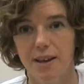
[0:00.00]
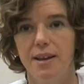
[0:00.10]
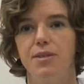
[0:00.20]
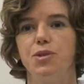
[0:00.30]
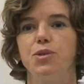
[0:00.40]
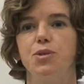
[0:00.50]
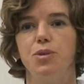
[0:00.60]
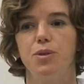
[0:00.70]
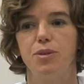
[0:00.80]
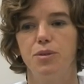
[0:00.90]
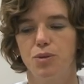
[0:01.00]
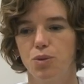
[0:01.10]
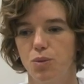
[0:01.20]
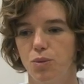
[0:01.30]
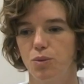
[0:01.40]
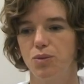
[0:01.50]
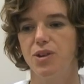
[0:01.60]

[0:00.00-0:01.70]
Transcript: and to to